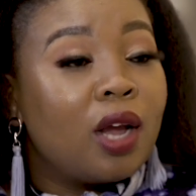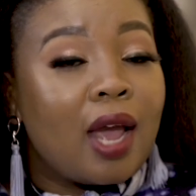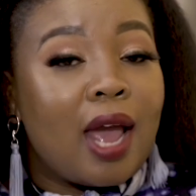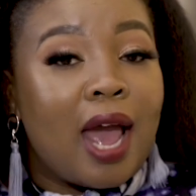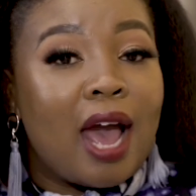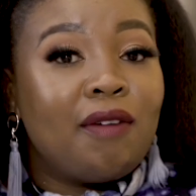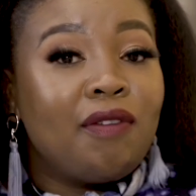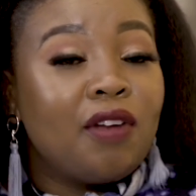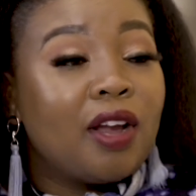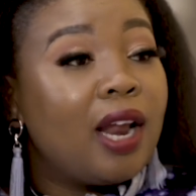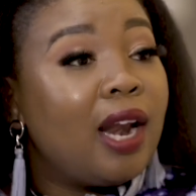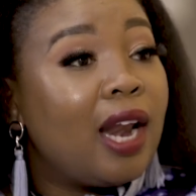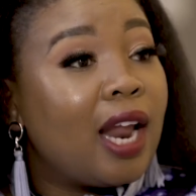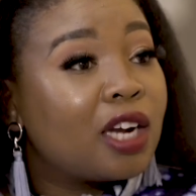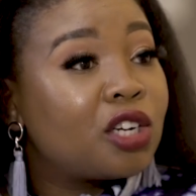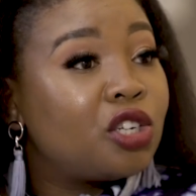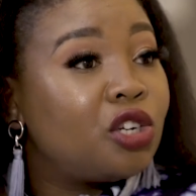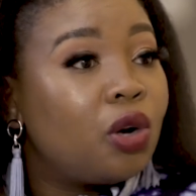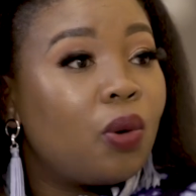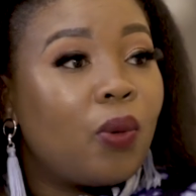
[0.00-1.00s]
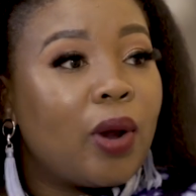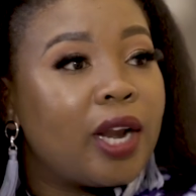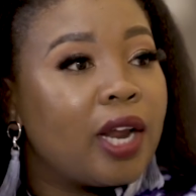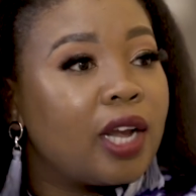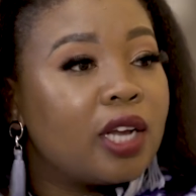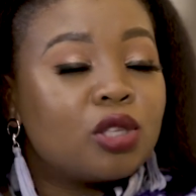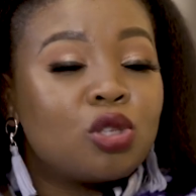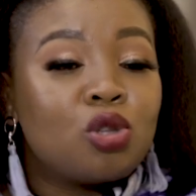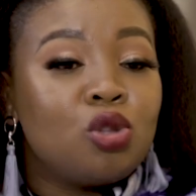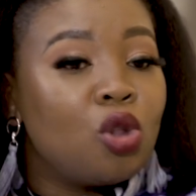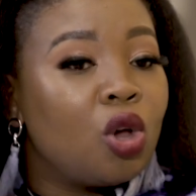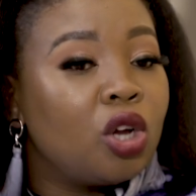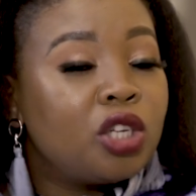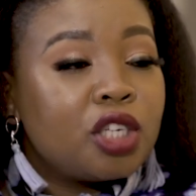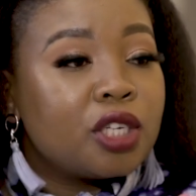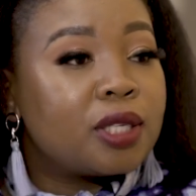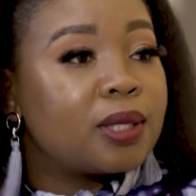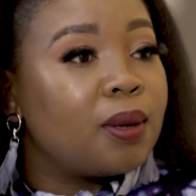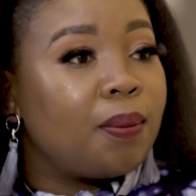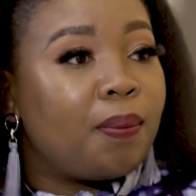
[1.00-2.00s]
having a luxury wedding. It's not
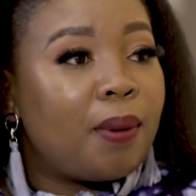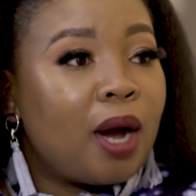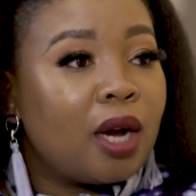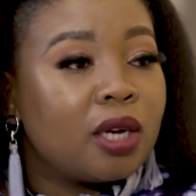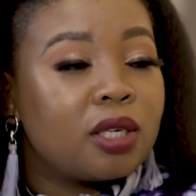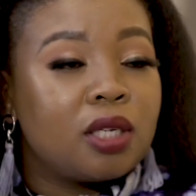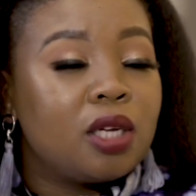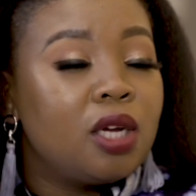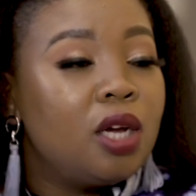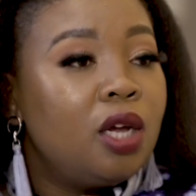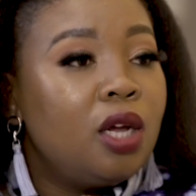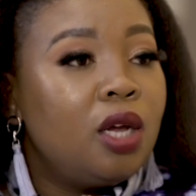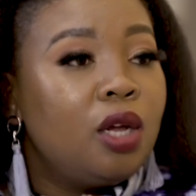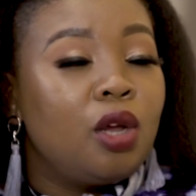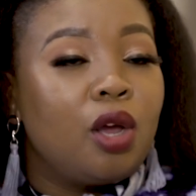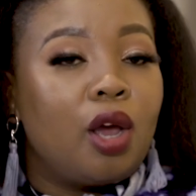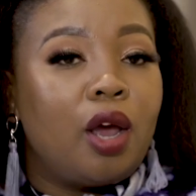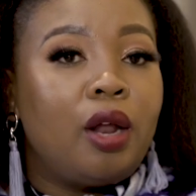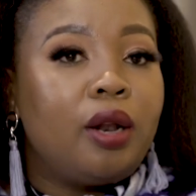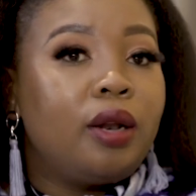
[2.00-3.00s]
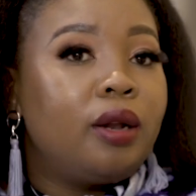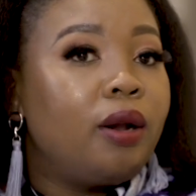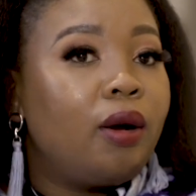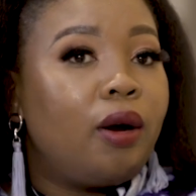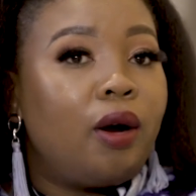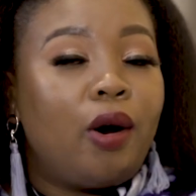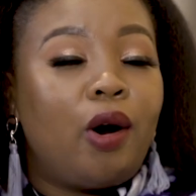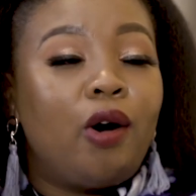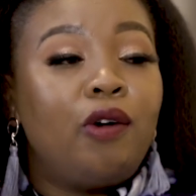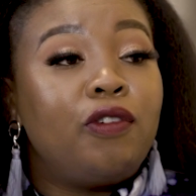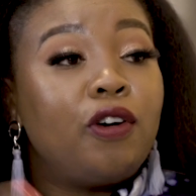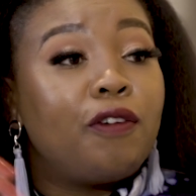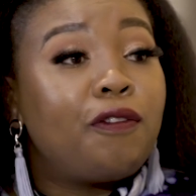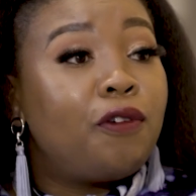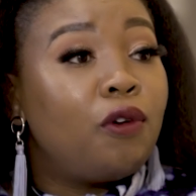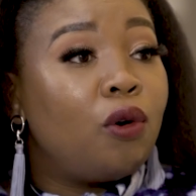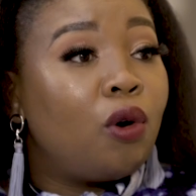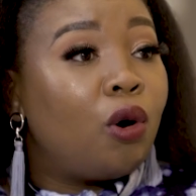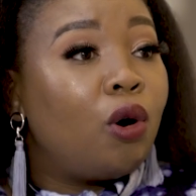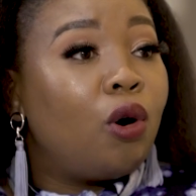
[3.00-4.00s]
just about an
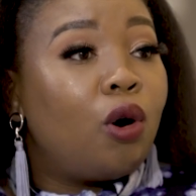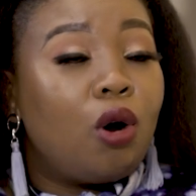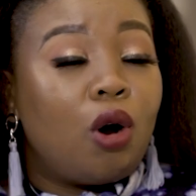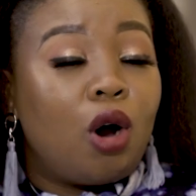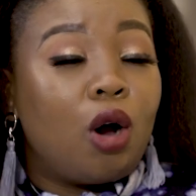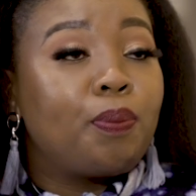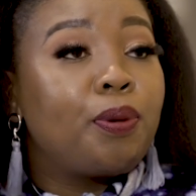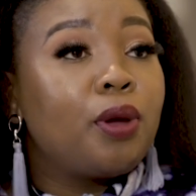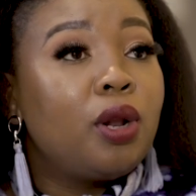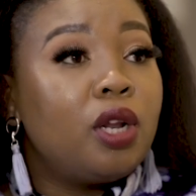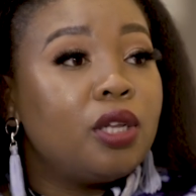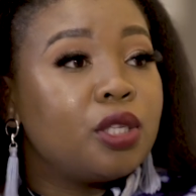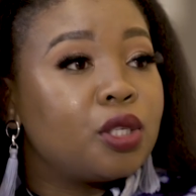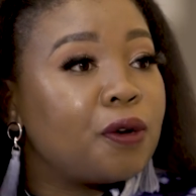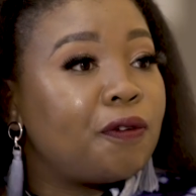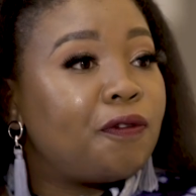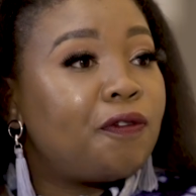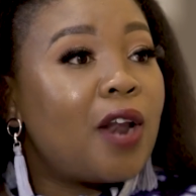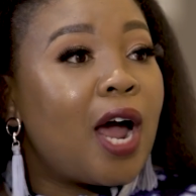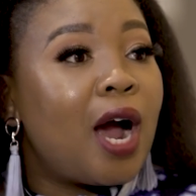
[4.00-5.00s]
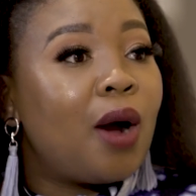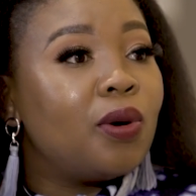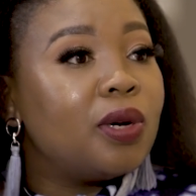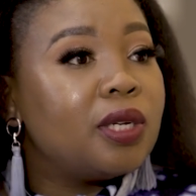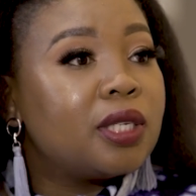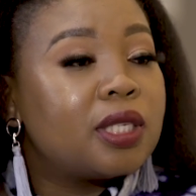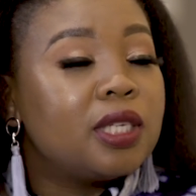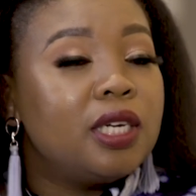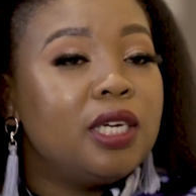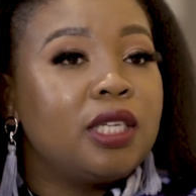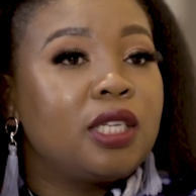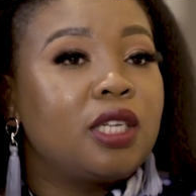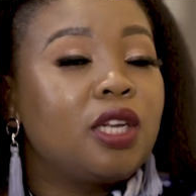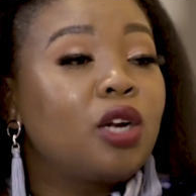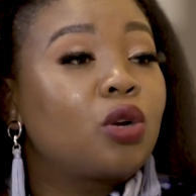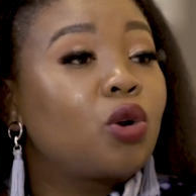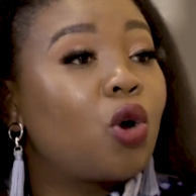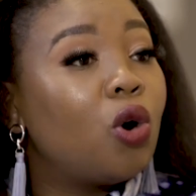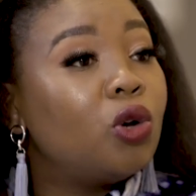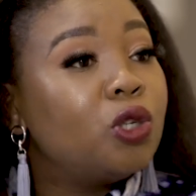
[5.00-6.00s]
overflow opulence of flowers.
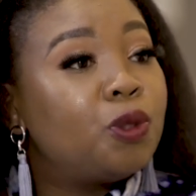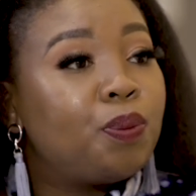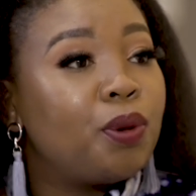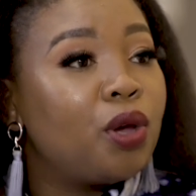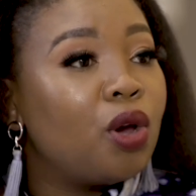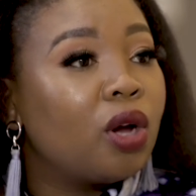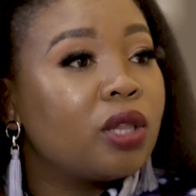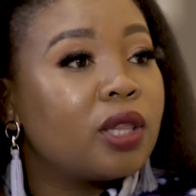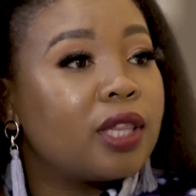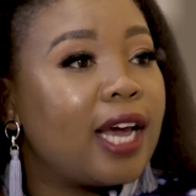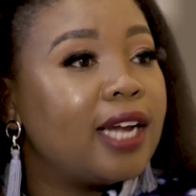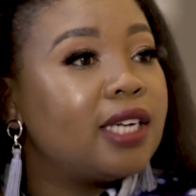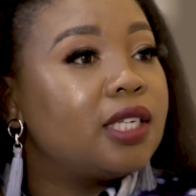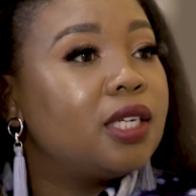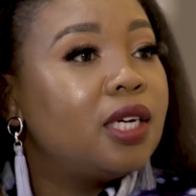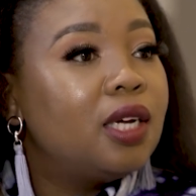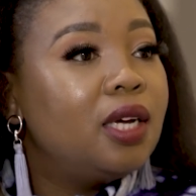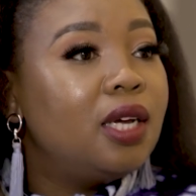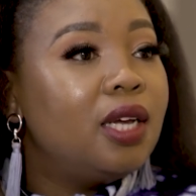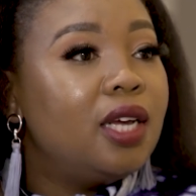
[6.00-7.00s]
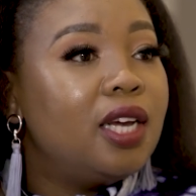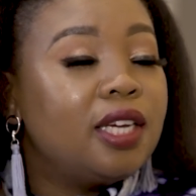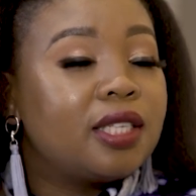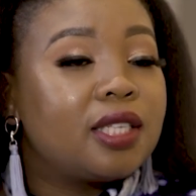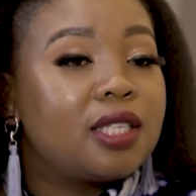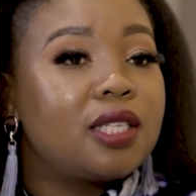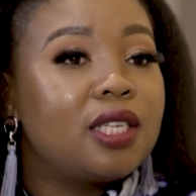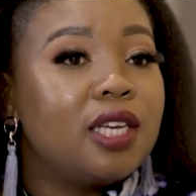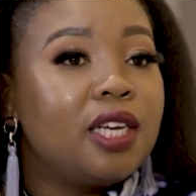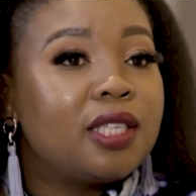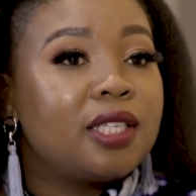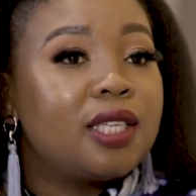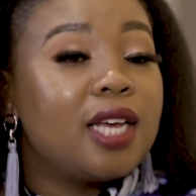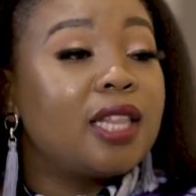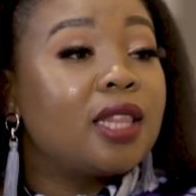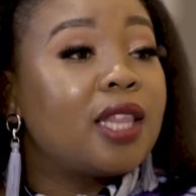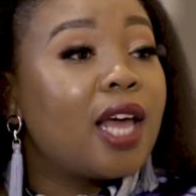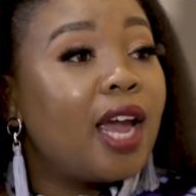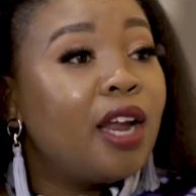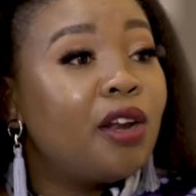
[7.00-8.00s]
It goes beyond that. It's
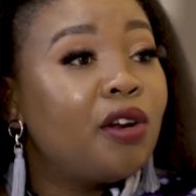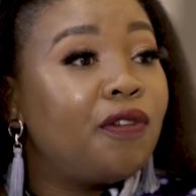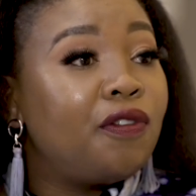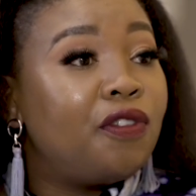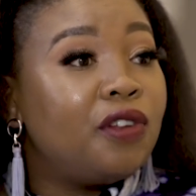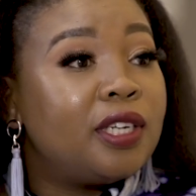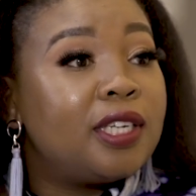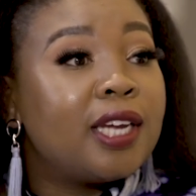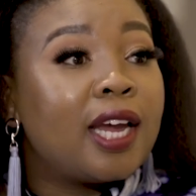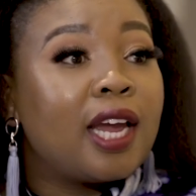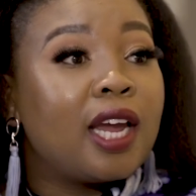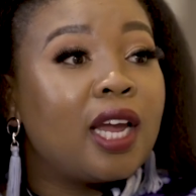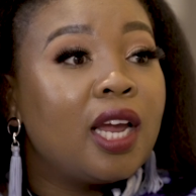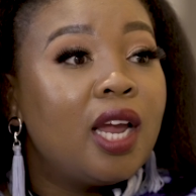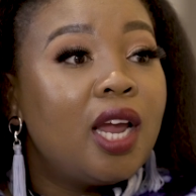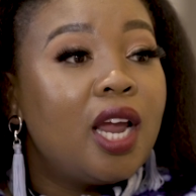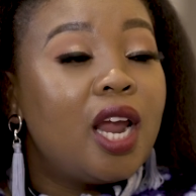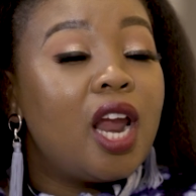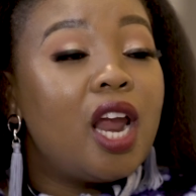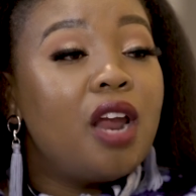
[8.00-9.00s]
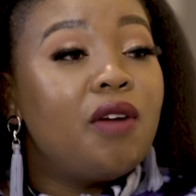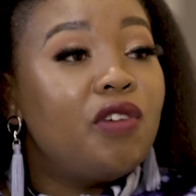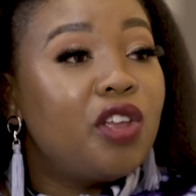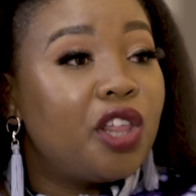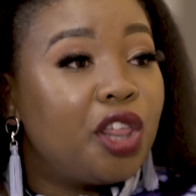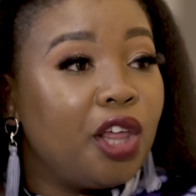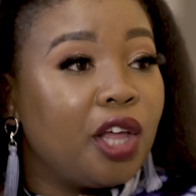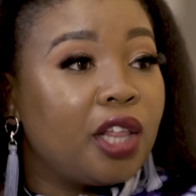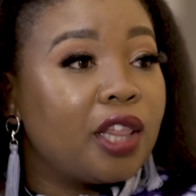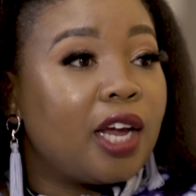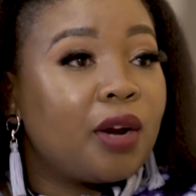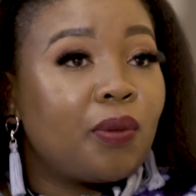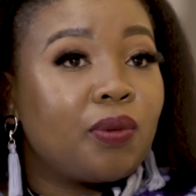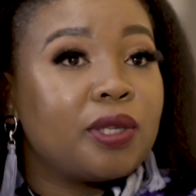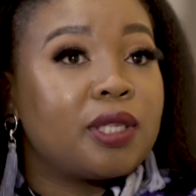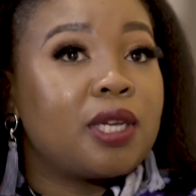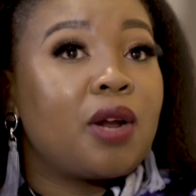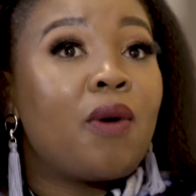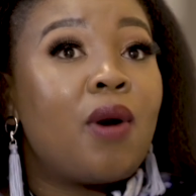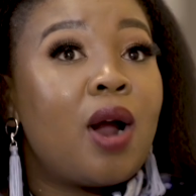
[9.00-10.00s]
at the end of the day, everything that
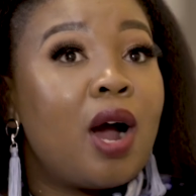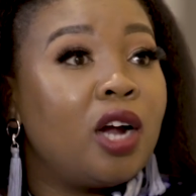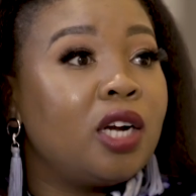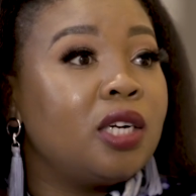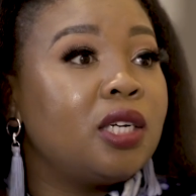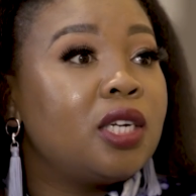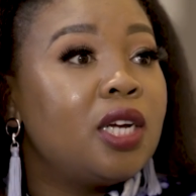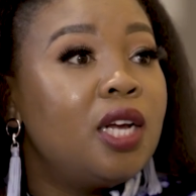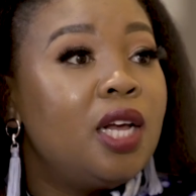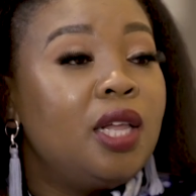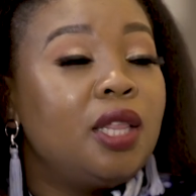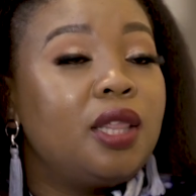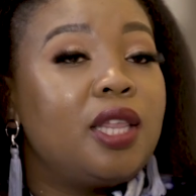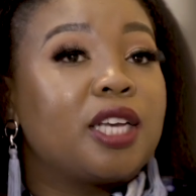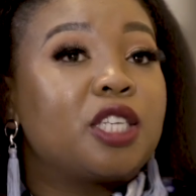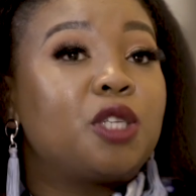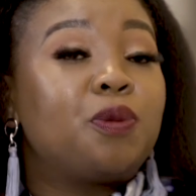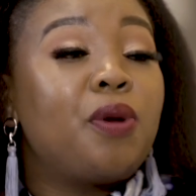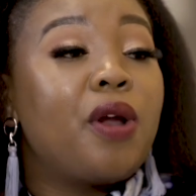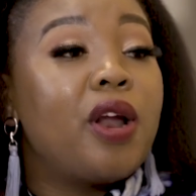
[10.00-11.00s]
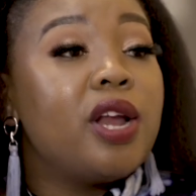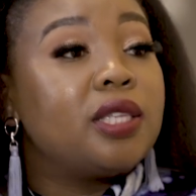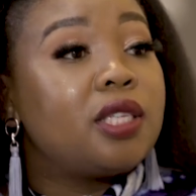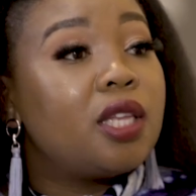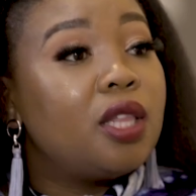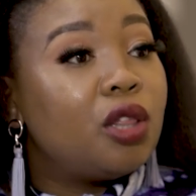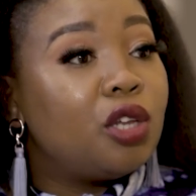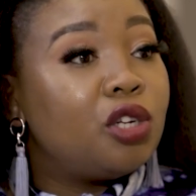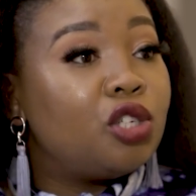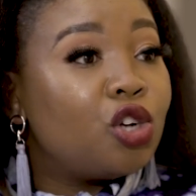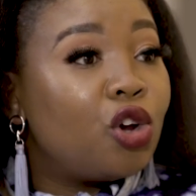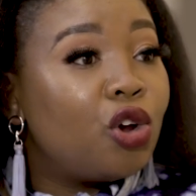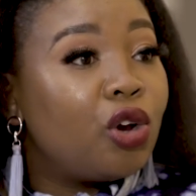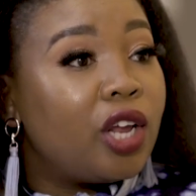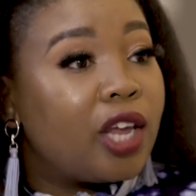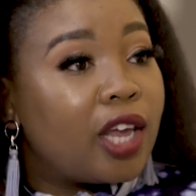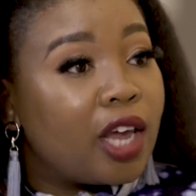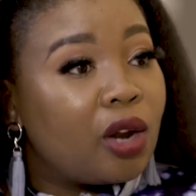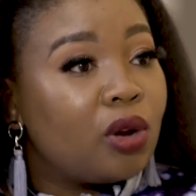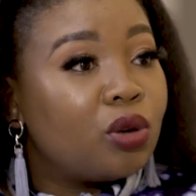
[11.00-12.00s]
was around the experience and the
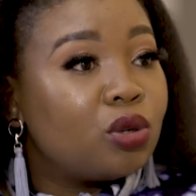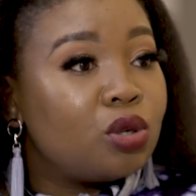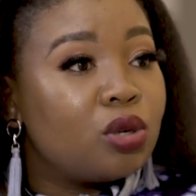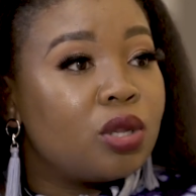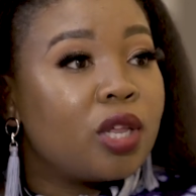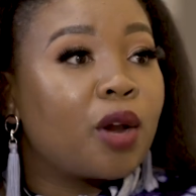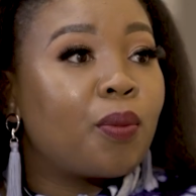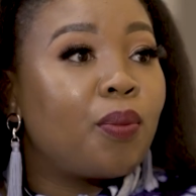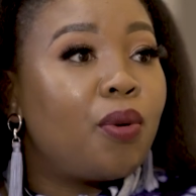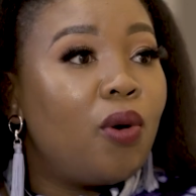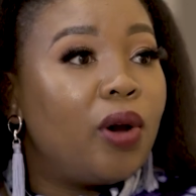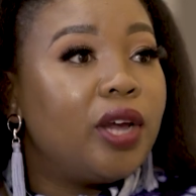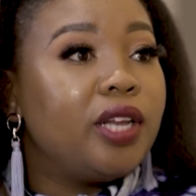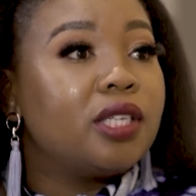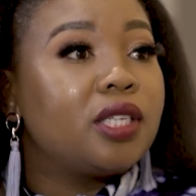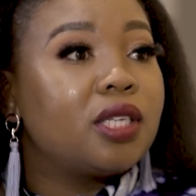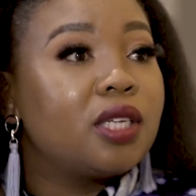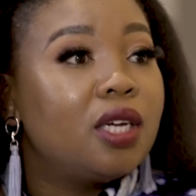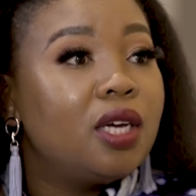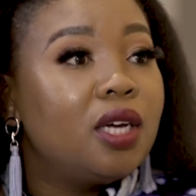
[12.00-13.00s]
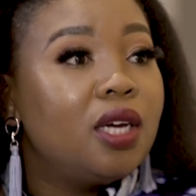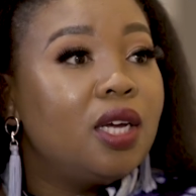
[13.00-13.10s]
journey getting to that point,